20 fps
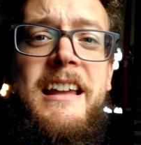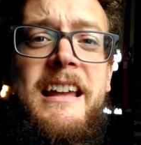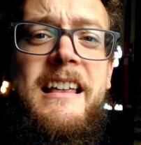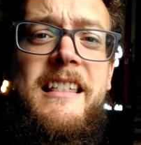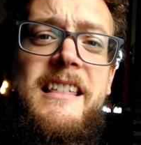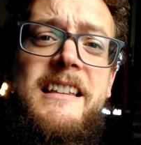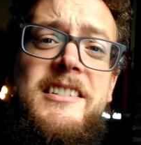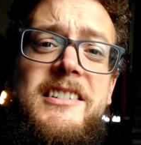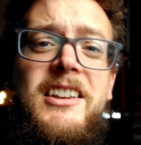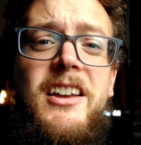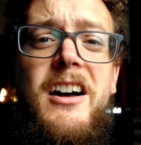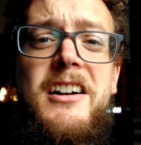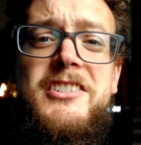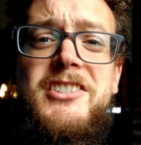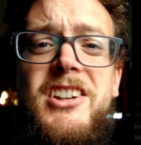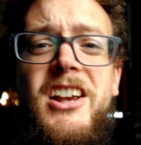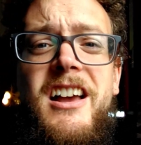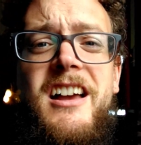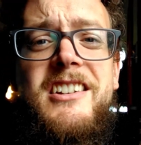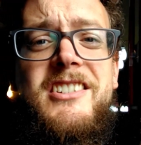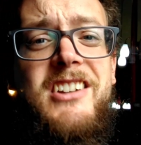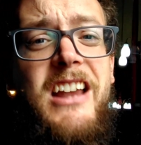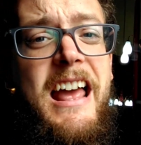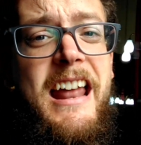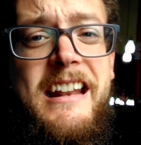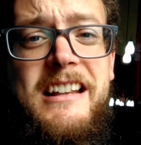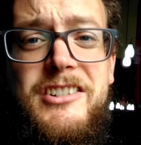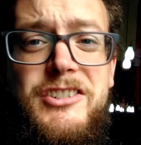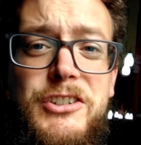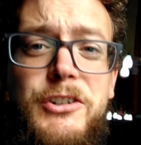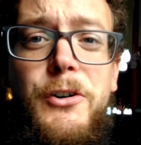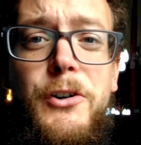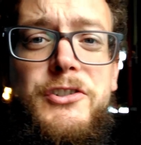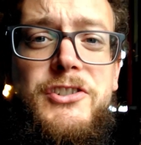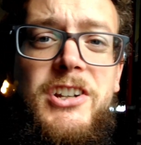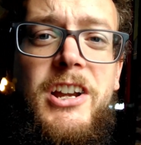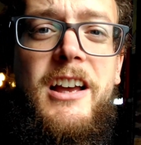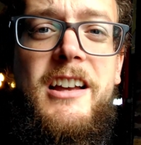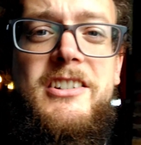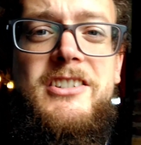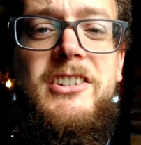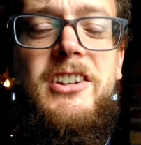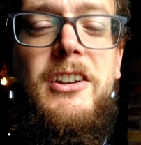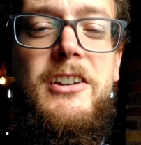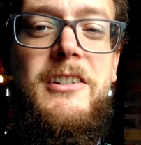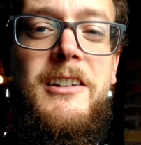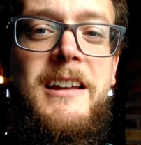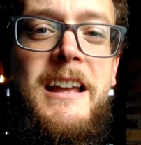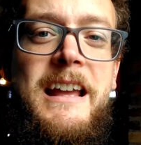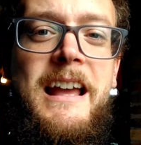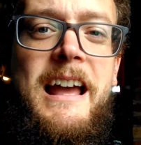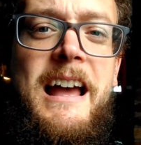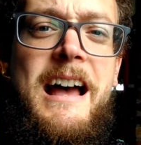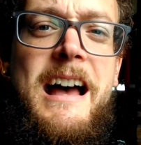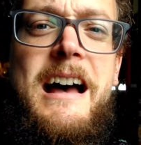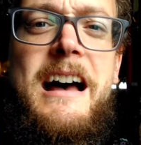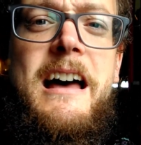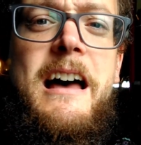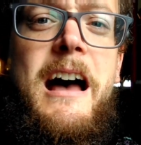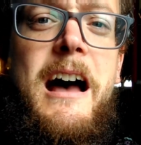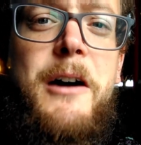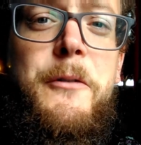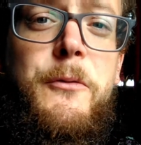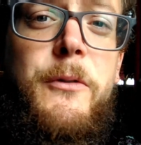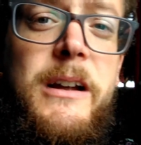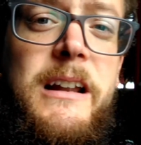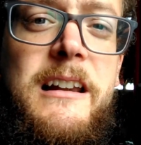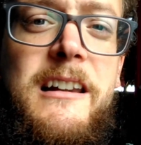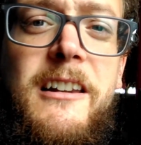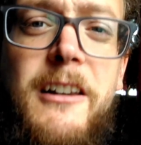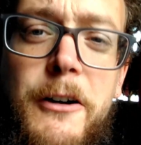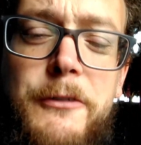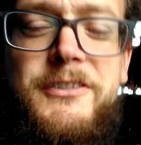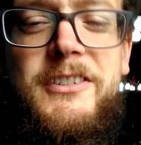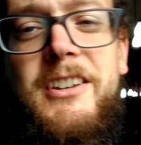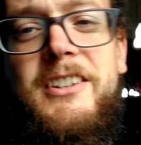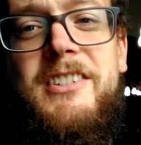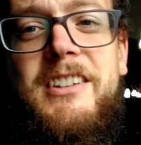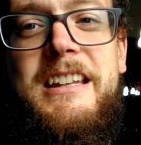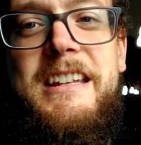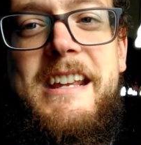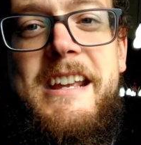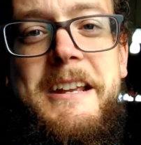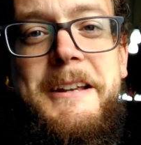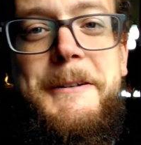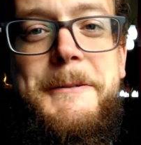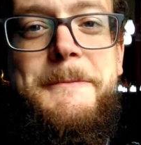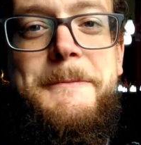This is our church and it's your church too. And we'd love to see you.